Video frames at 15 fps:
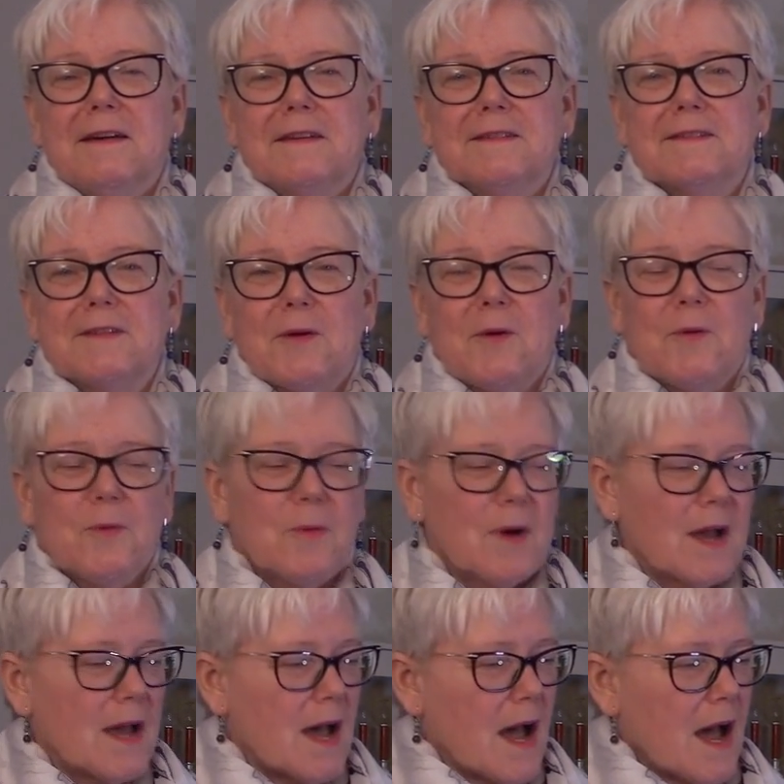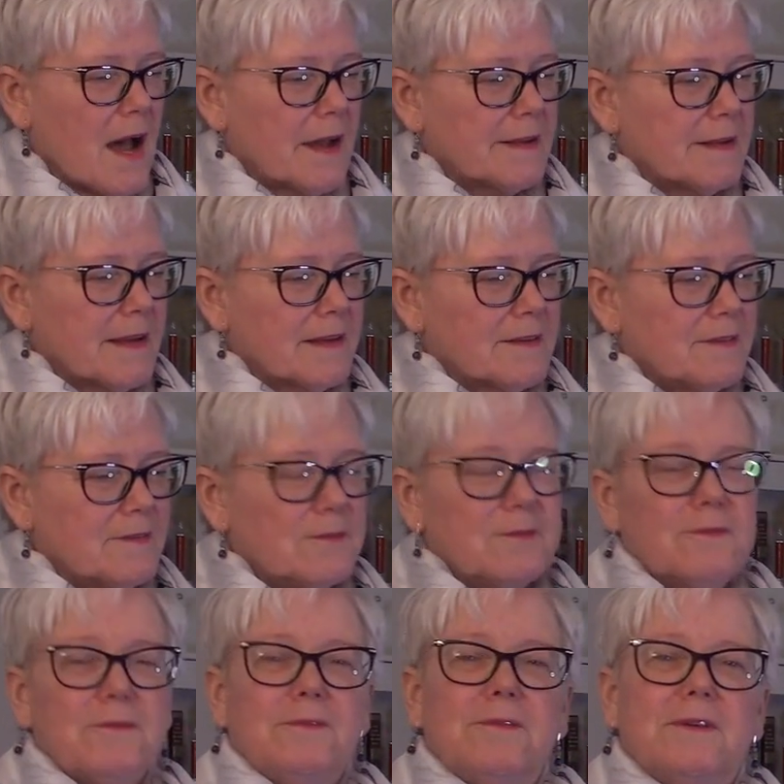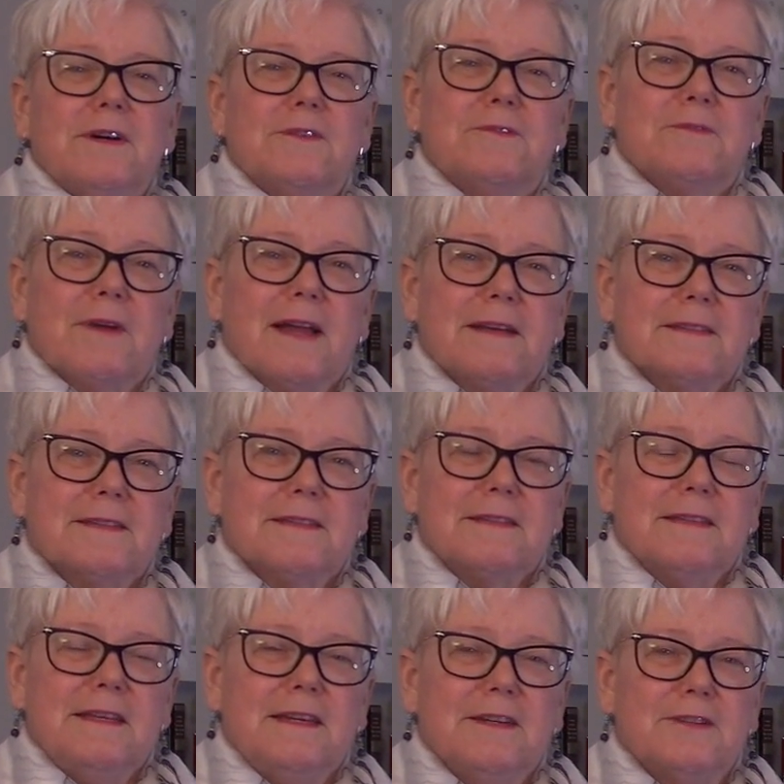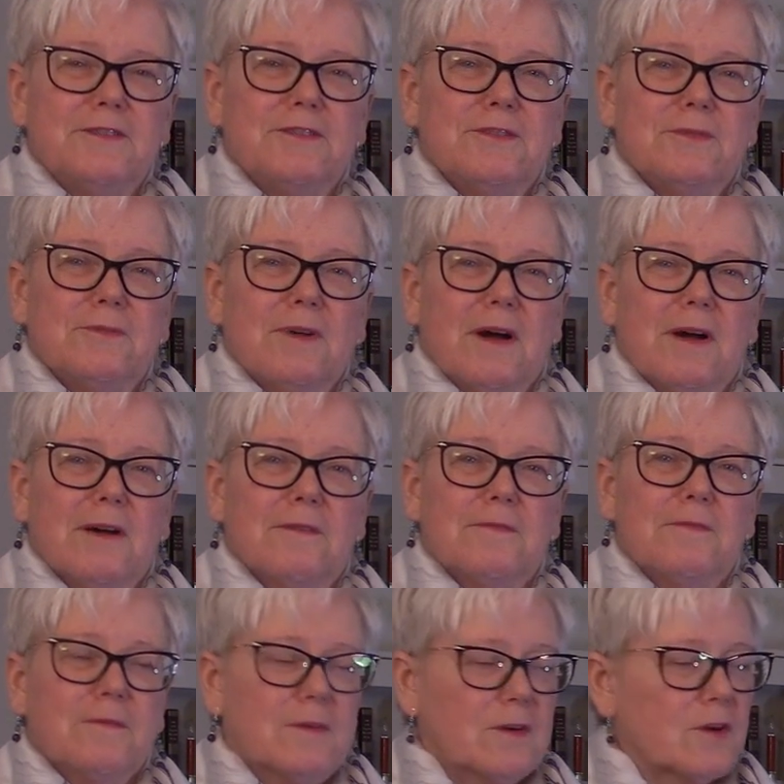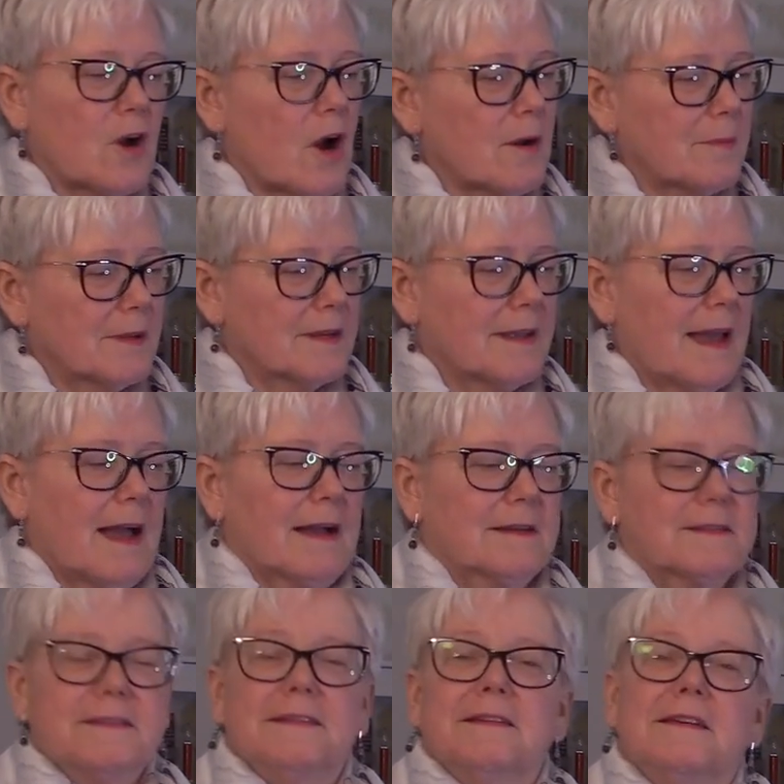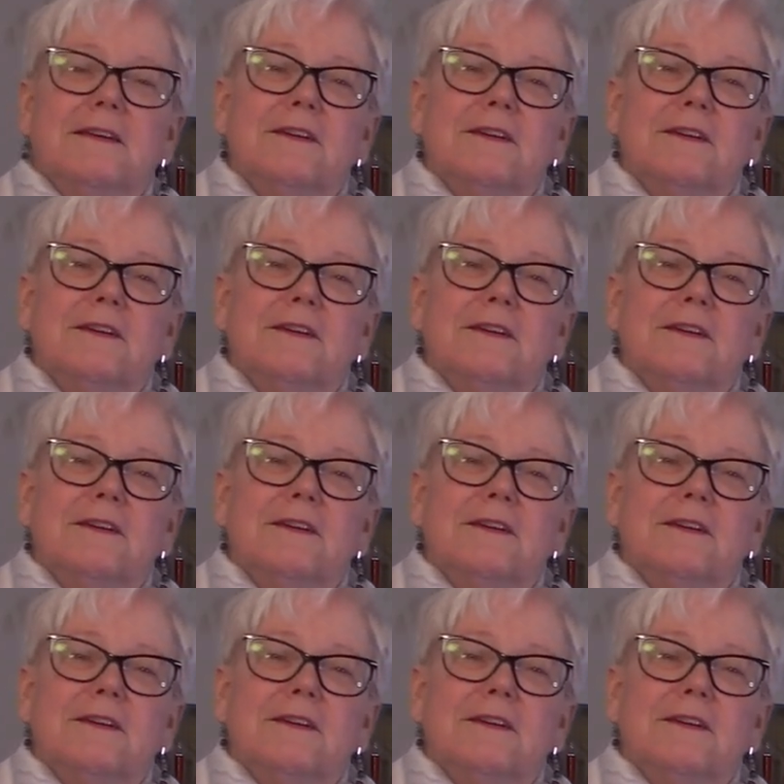So I'd like to address the issue of carbon tax